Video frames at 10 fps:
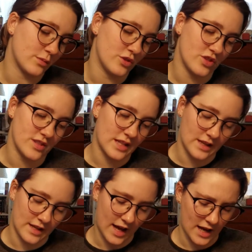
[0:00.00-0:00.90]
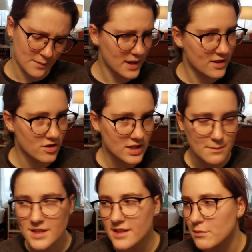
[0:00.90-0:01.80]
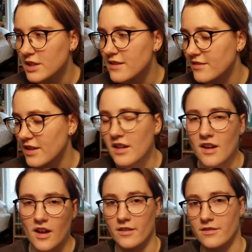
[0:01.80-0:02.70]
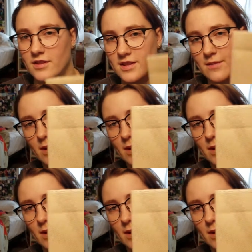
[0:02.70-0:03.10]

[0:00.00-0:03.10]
which is a 9 by 13 piece, I believe, of the same